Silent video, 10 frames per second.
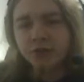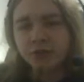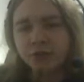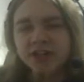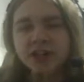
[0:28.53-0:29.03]

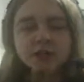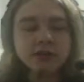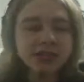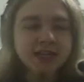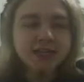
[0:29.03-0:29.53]

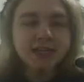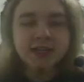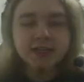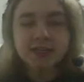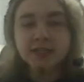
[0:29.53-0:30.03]

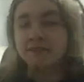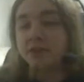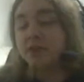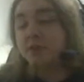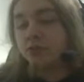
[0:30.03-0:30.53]
$3.99 if
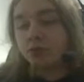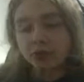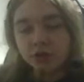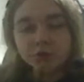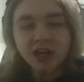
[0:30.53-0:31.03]
any of you want to
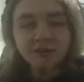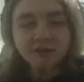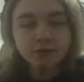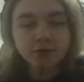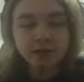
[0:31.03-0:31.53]
go buy the
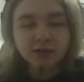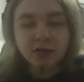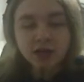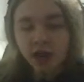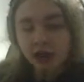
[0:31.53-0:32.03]
full game.
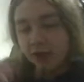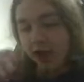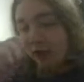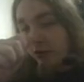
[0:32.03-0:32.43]
I